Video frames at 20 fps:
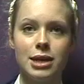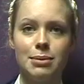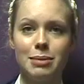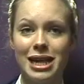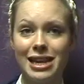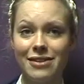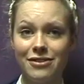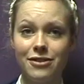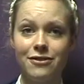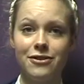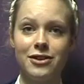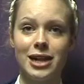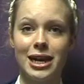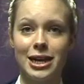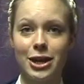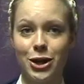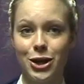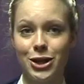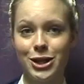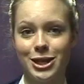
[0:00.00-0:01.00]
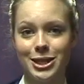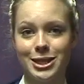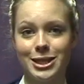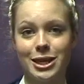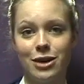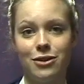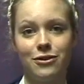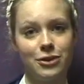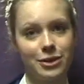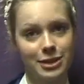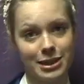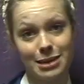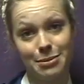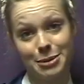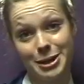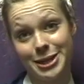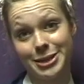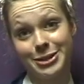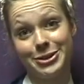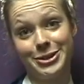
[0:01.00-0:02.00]
You might even feel like hurting yourself or
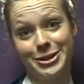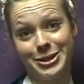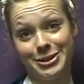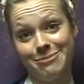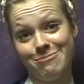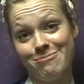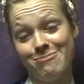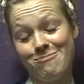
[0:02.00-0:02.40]
someone else.